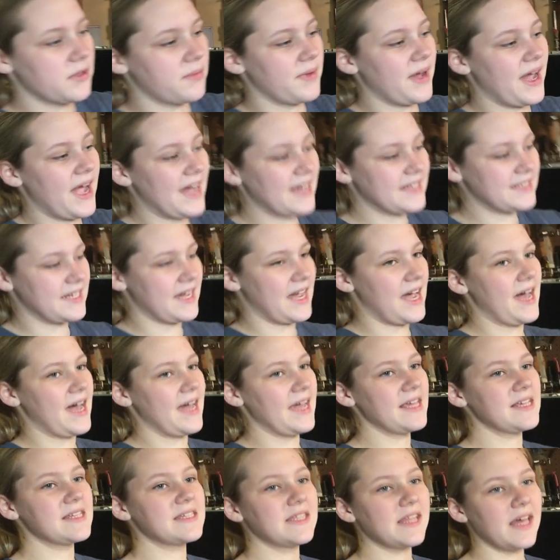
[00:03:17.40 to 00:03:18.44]
them as
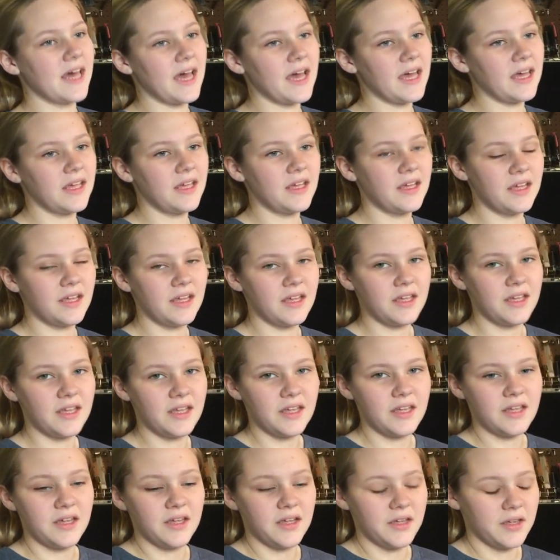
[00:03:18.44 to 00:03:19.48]
high as that,
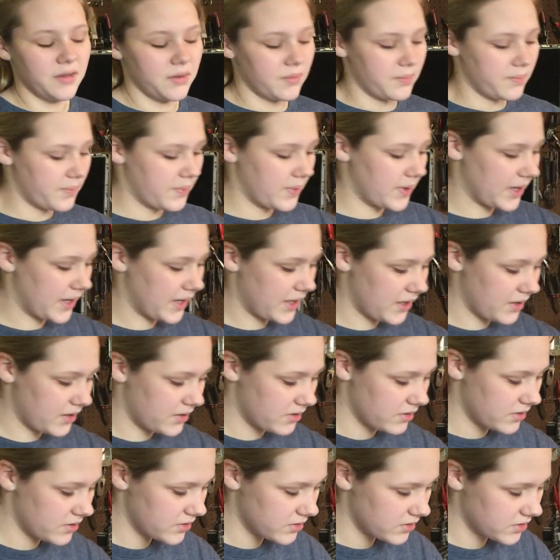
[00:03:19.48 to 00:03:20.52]
but
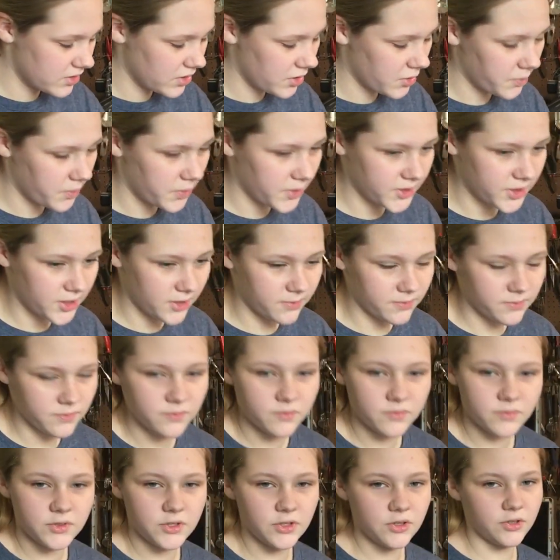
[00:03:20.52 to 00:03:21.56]
don't put them
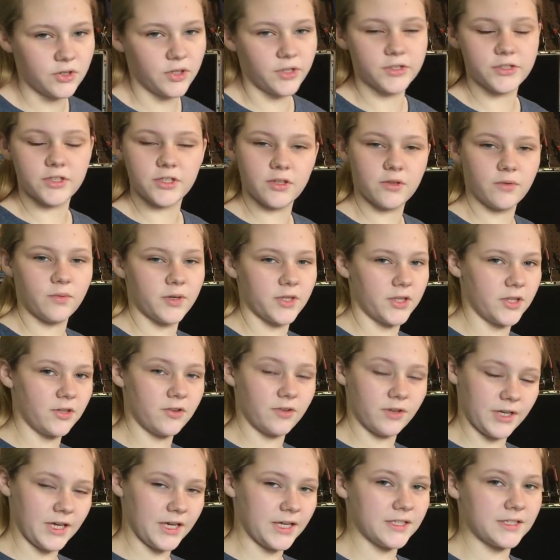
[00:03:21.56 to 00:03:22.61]
too close to the wood that
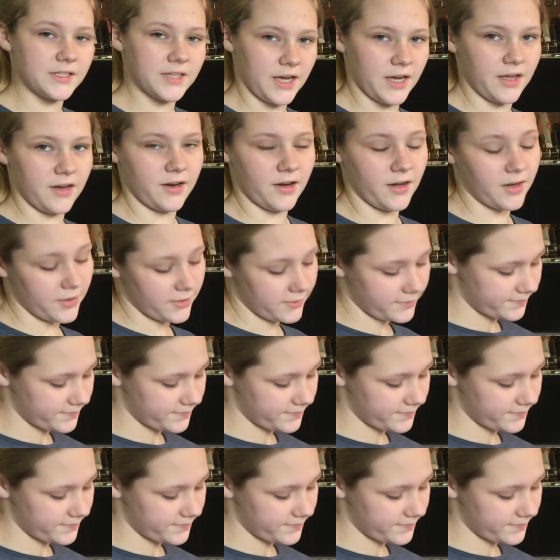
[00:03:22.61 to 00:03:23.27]
you can't tie them on.